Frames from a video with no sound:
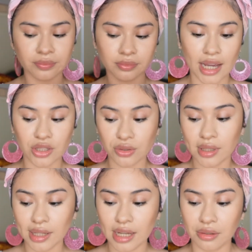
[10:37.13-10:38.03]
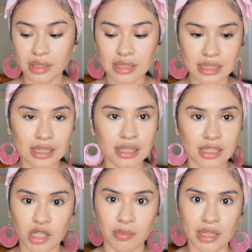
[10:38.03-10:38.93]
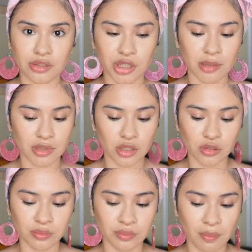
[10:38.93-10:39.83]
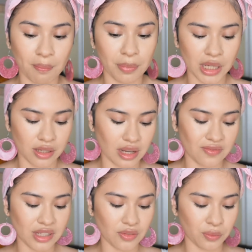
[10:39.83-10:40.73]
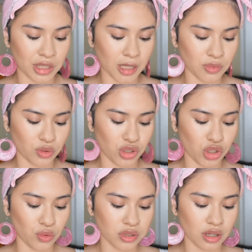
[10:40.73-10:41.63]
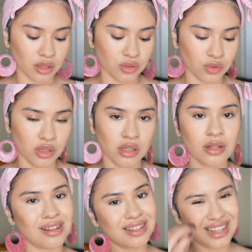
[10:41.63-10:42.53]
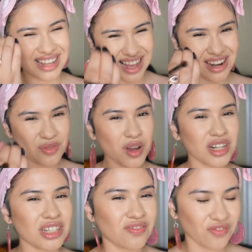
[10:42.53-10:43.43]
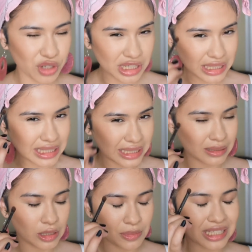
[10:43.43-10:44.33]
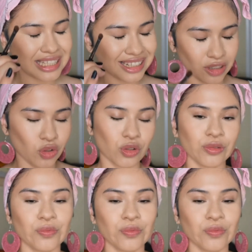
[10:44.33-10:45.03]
I do like how easy it is to blend creams though, but I feel like when it comes to a nose contour, I kind of want it for it to be seen a little.